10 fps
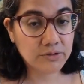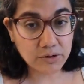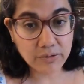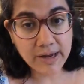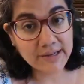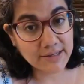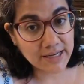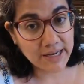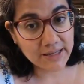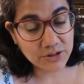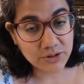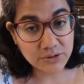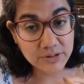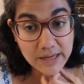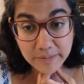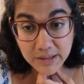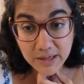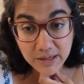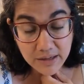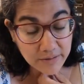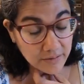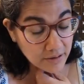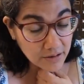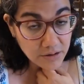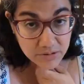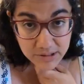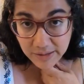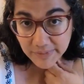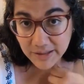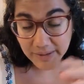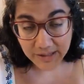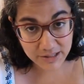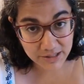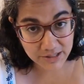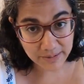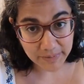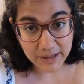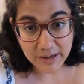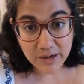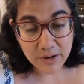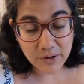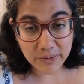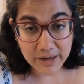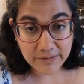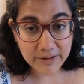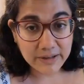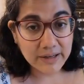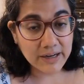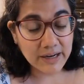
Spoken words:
don't hesitate to send me a note, send me a message, send me whatever.